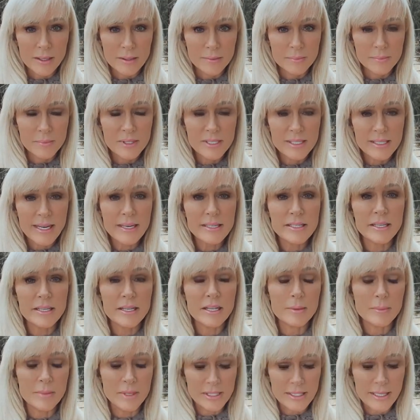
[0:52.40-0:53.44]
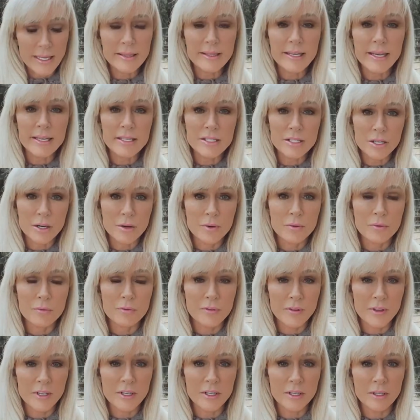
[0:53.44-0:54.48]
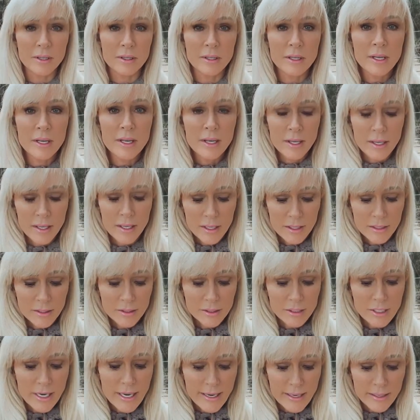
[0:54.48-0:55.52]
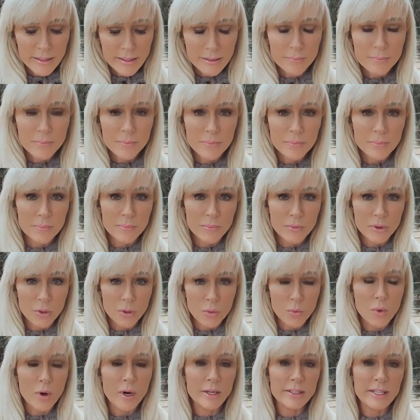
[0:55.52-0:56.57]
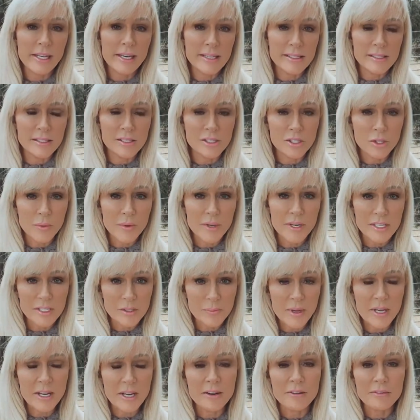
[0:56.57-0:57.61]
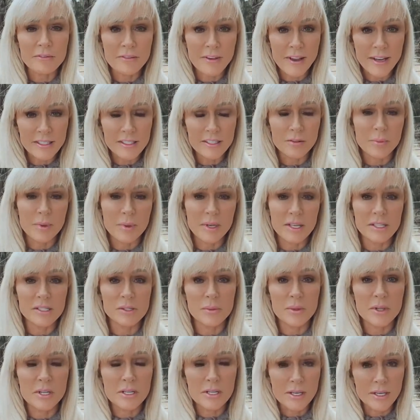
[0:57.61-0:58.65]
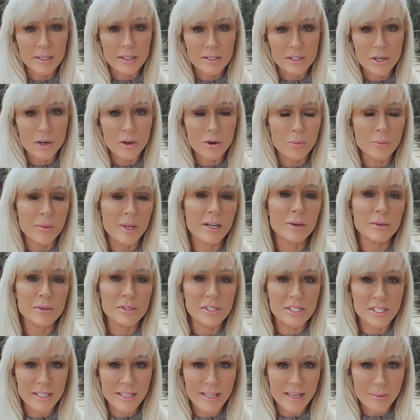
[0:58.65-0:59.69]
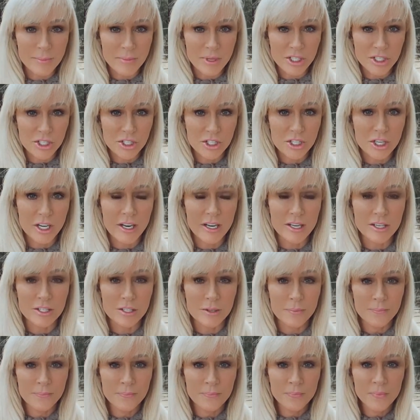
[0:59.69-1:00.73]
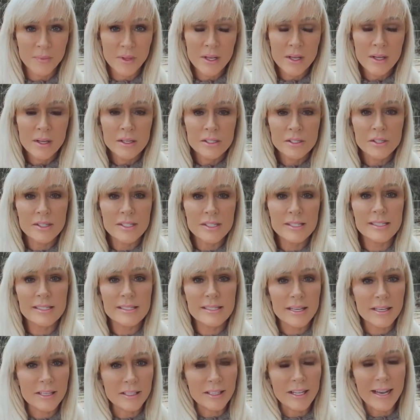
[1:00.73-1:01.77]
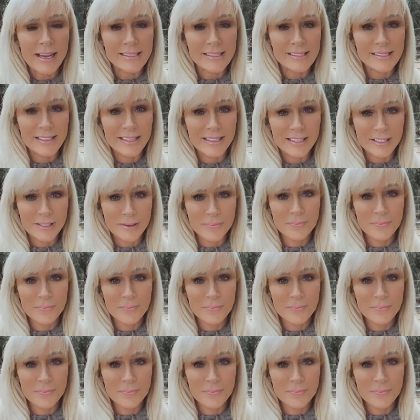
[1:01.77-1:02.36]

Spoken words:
said to him is that they don't feel like the work that he's doing is being effective because when the dog's home, they don't see that much change. So this is a classic